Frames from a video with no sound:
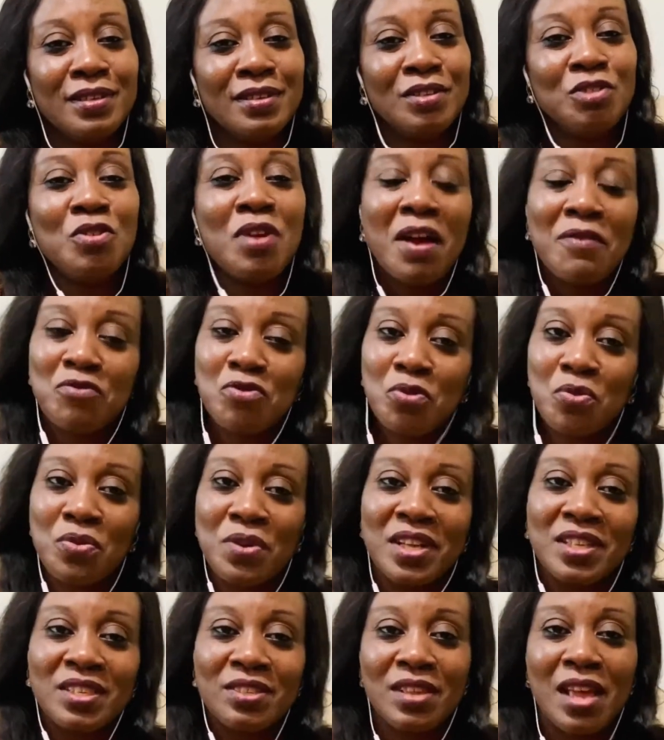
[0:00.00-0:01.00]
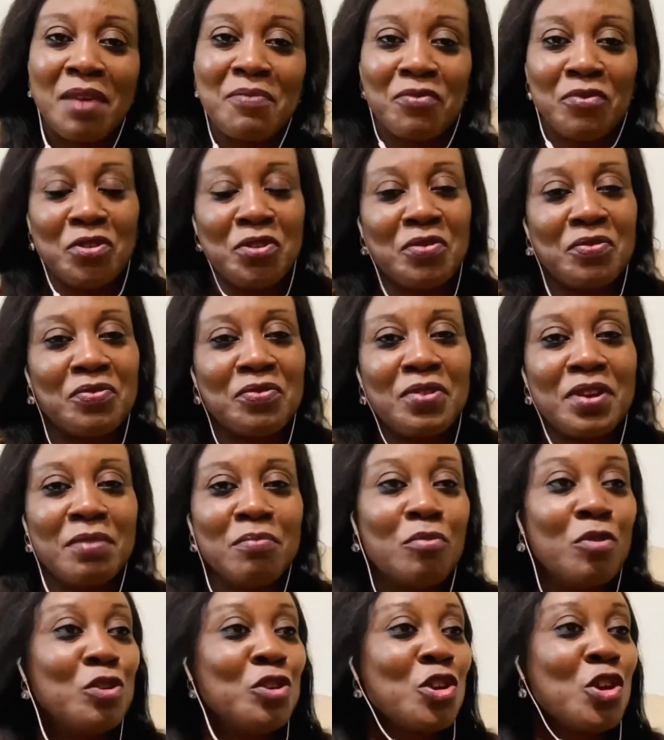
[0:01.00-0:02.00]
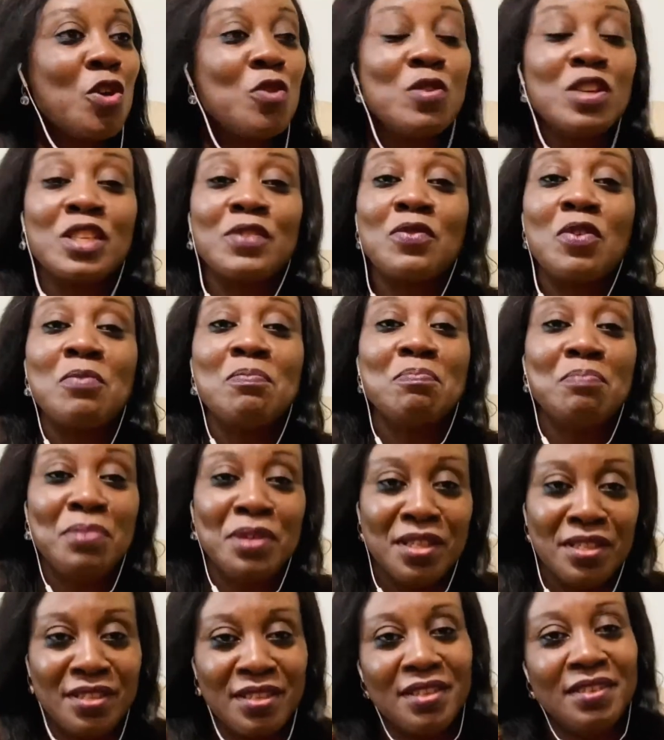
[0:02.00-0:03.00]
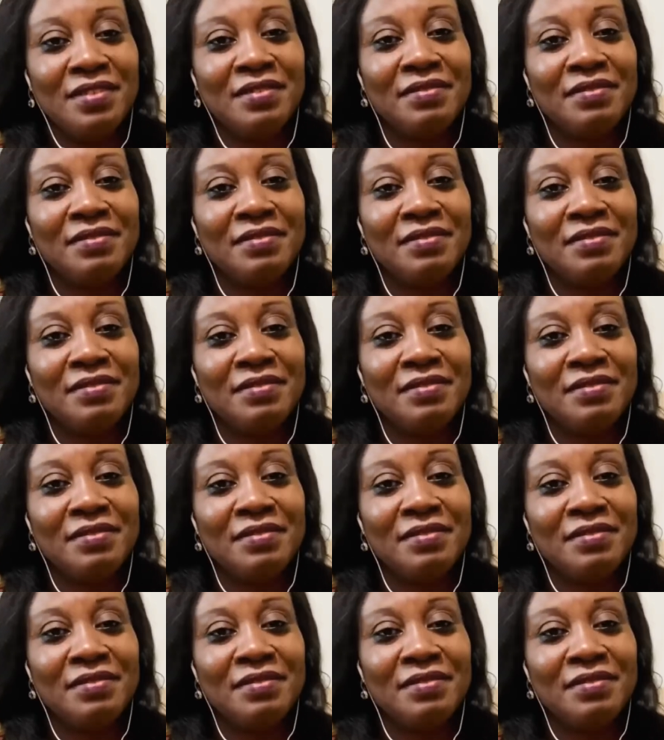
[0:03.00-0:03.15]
you have to create time for your friend. But they always form busy.